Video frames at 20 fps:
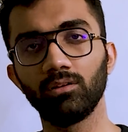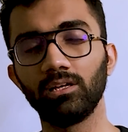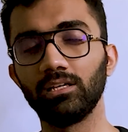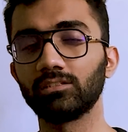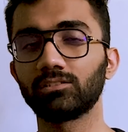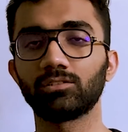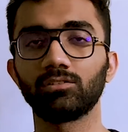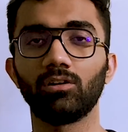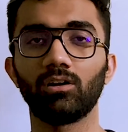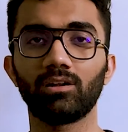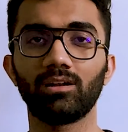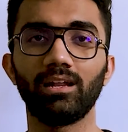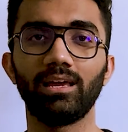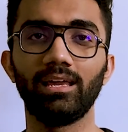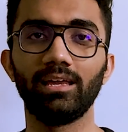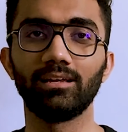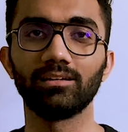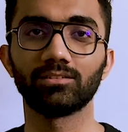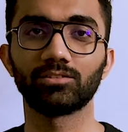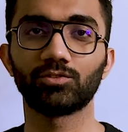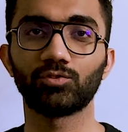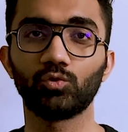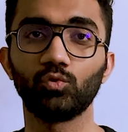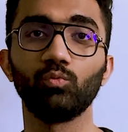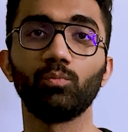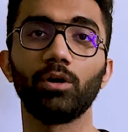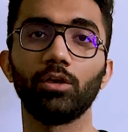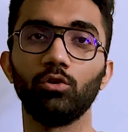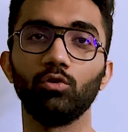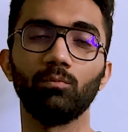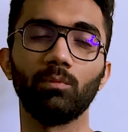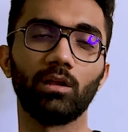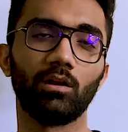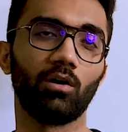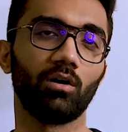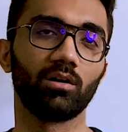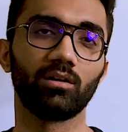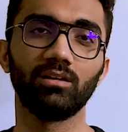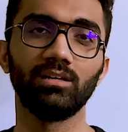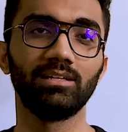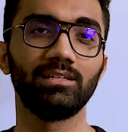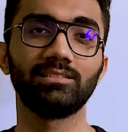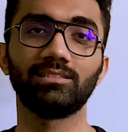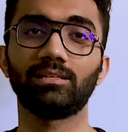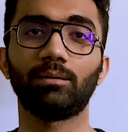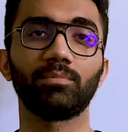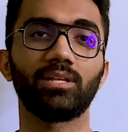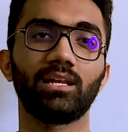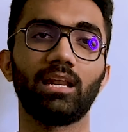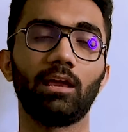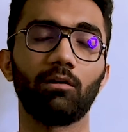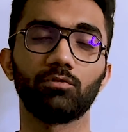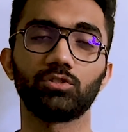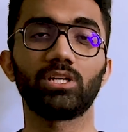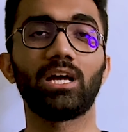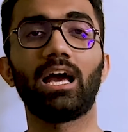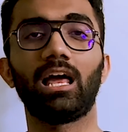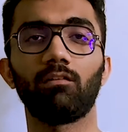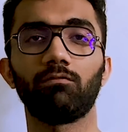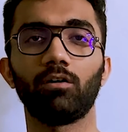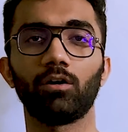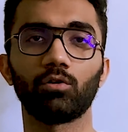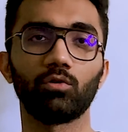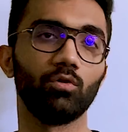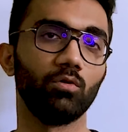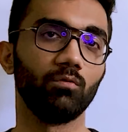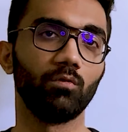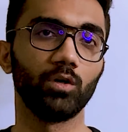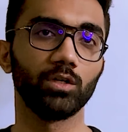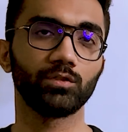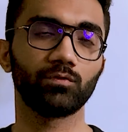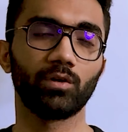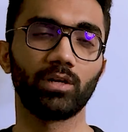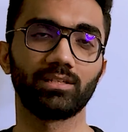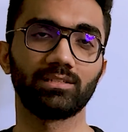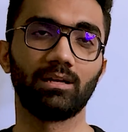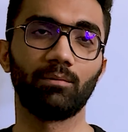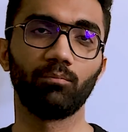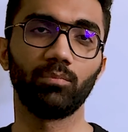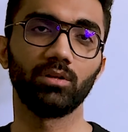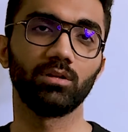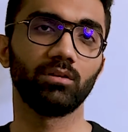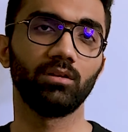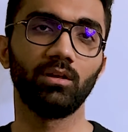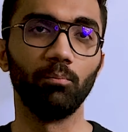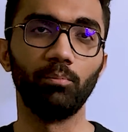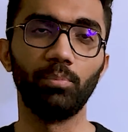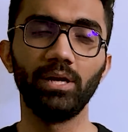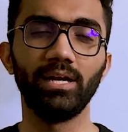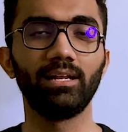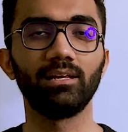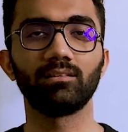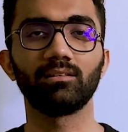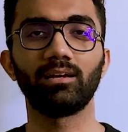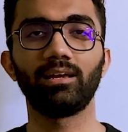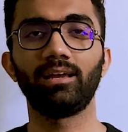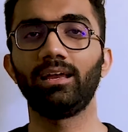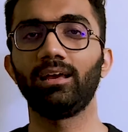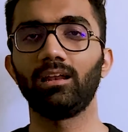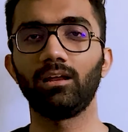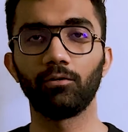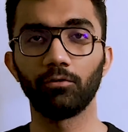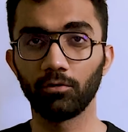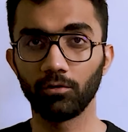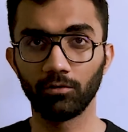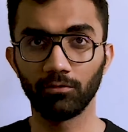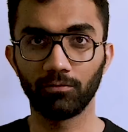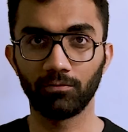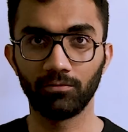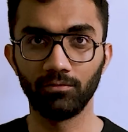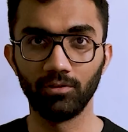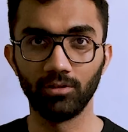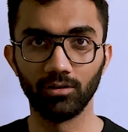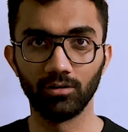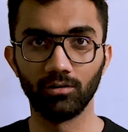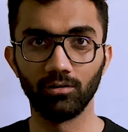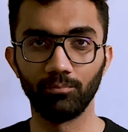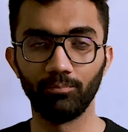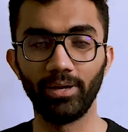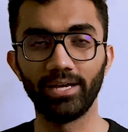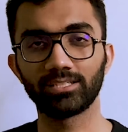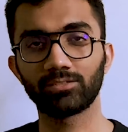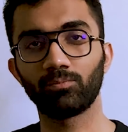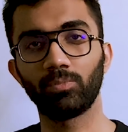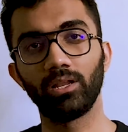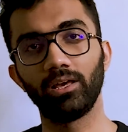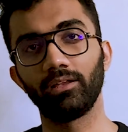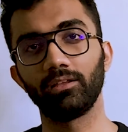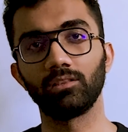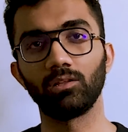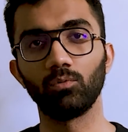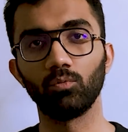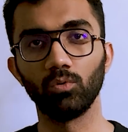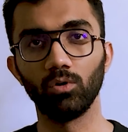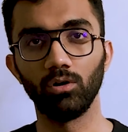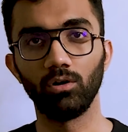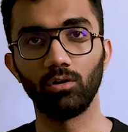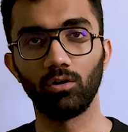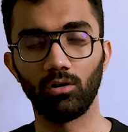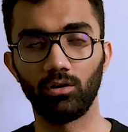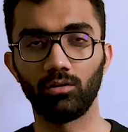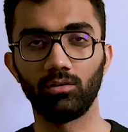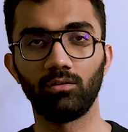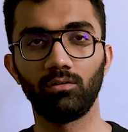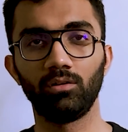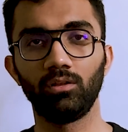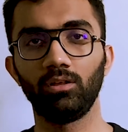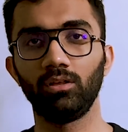It's not like it's superhuman or something like which AlphaGo was, for example, beating the hell out of the best player in the world on